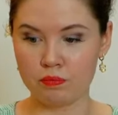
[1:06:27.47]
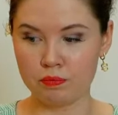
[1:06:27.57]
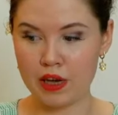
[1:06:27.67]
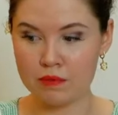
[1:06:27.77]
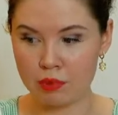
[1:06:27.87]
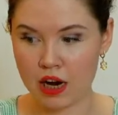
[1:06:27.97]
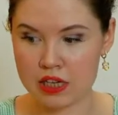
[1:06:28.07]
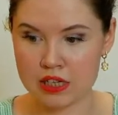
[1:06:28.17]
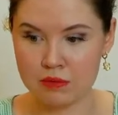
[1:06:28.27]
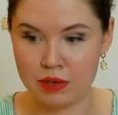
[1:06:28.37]

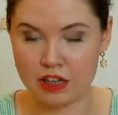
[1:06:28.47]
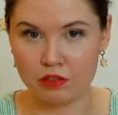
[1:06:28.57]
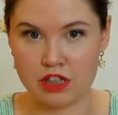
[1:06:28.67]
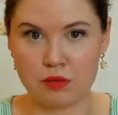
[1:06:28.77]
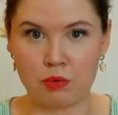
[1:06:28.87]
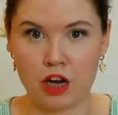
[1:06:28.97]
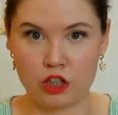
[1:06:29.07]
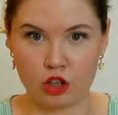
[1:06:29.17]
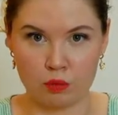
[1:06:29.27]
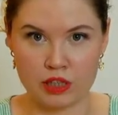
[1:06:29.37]
in-person millinery supply
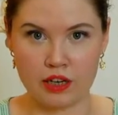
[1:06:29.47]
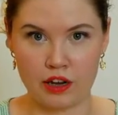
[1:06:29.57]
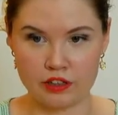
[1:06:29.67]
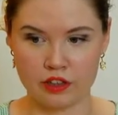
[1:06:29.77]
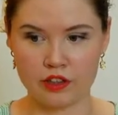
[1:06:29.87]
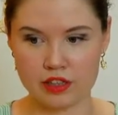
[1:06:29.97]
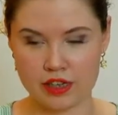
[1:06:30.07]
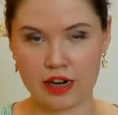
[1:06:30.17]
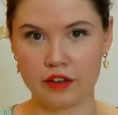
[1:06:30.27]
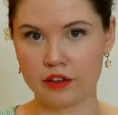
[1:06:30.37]
shops in London that
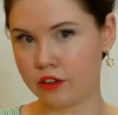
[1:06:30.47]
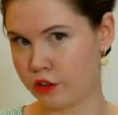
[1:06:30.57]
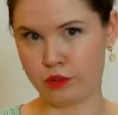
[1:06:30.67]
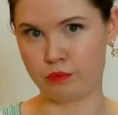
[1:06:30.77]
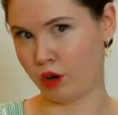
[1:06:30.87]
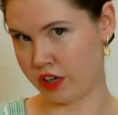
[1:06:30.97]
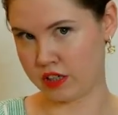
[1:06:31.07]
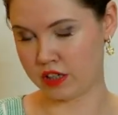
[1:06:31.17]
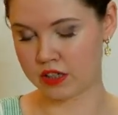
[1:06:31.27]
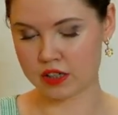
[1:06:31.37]
sell at good
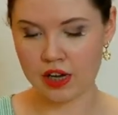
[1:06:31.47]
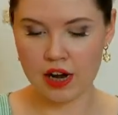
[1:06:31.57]
prices.